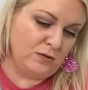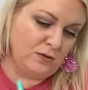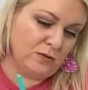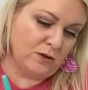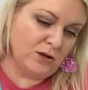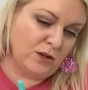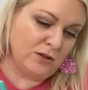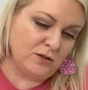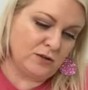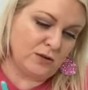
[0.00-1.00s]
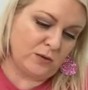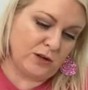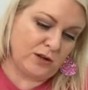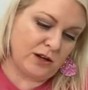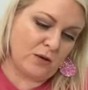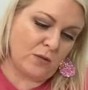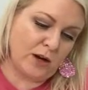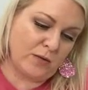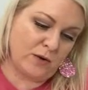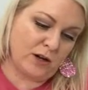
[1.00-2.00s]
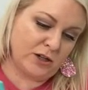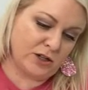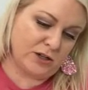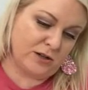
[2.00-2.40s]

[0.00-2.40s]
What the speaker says: or you can do it with like a whitewash.